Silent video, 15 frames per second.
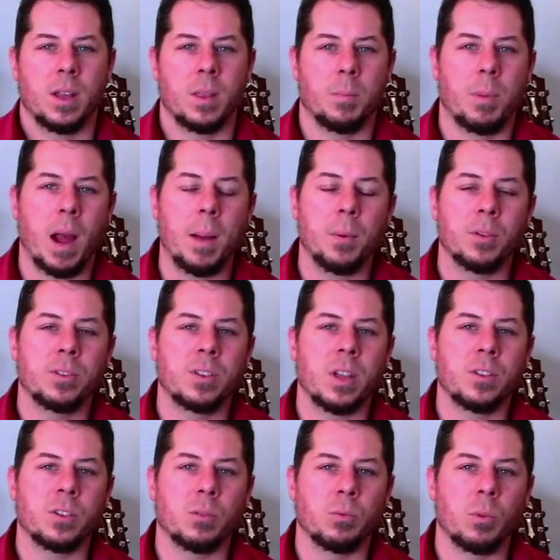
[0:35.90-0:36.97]
Uh, the Bible
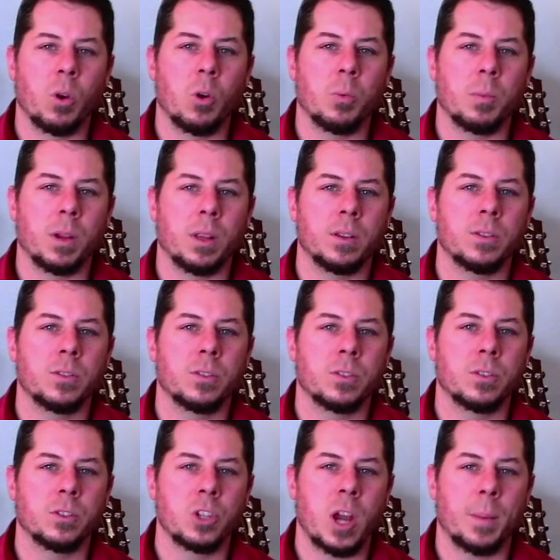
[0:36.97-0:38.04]
says in
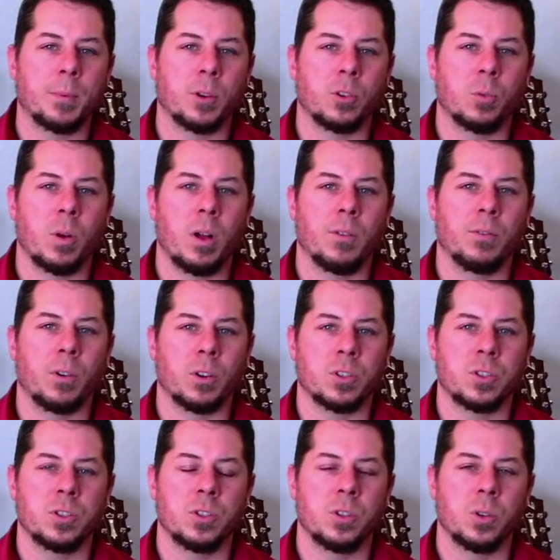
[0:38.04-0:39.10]
Romans chapter 12,
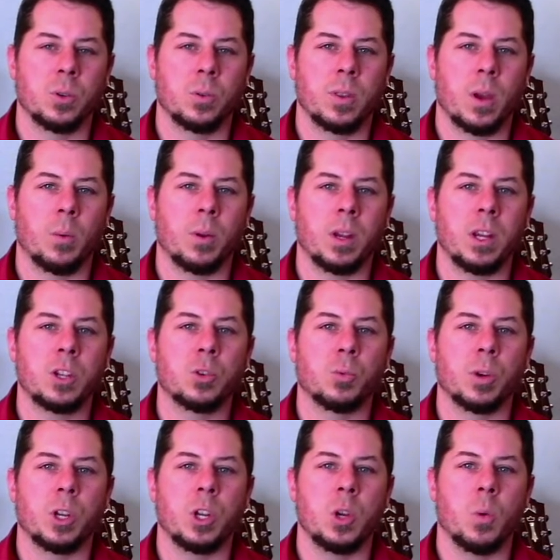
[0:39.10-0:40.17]
verse 2, that we need
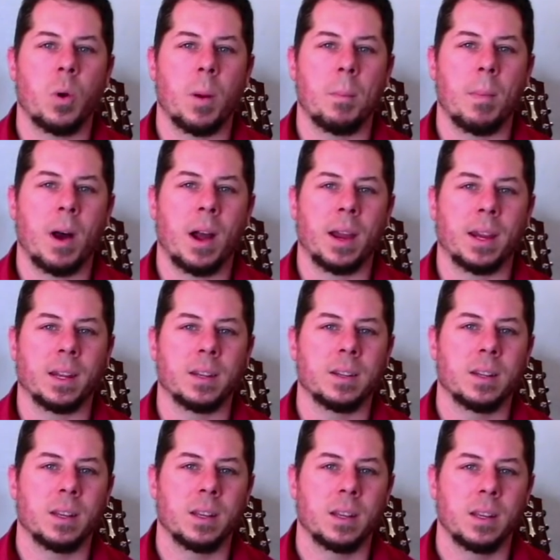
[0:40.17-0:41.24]
to renew our
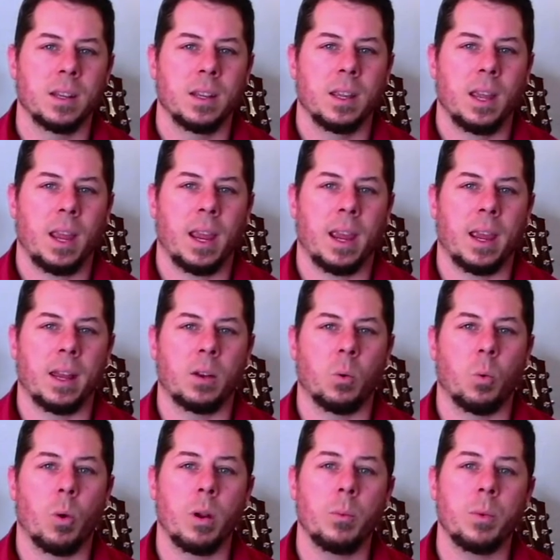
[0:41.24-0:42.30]
mind.
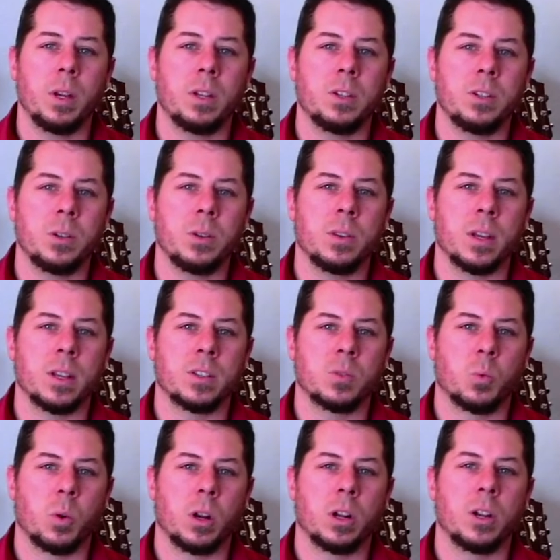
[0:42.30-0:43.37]
And when we do
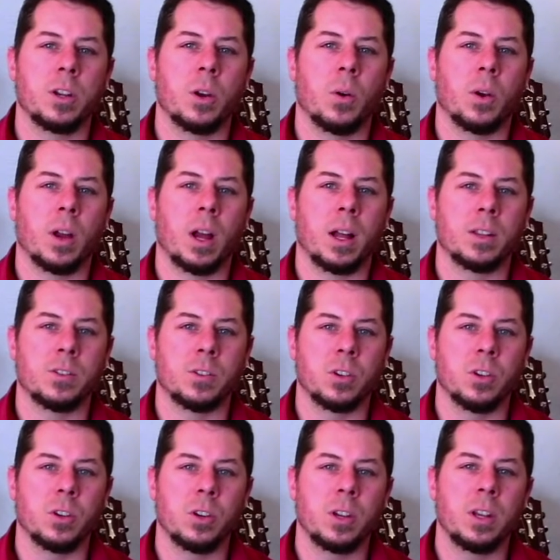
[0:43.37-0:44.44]
this, we're going to know God's
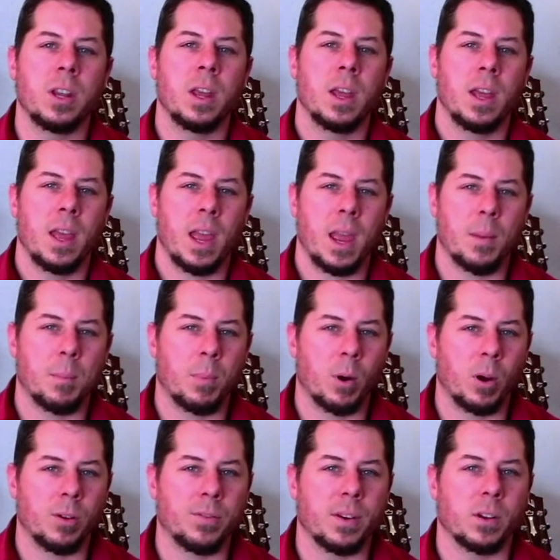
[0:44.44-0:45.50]
good and
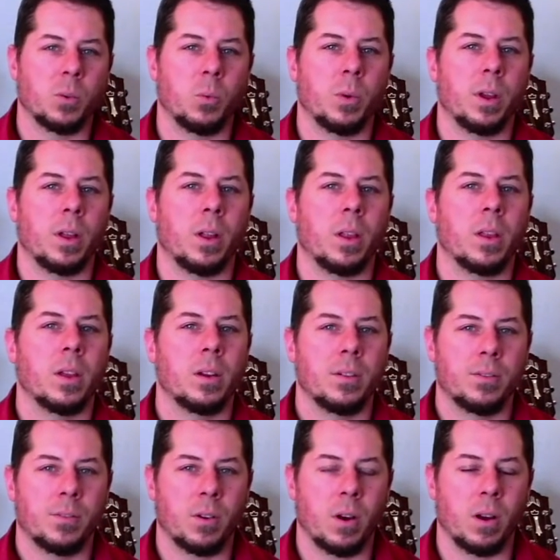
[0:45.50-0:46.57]
perfect will
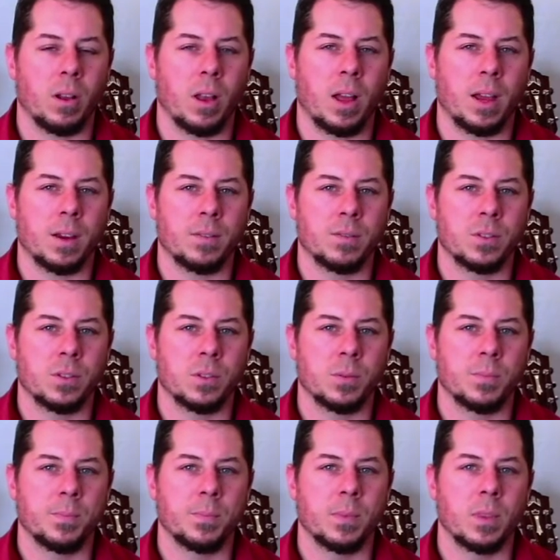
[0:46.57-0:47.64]
for our lives.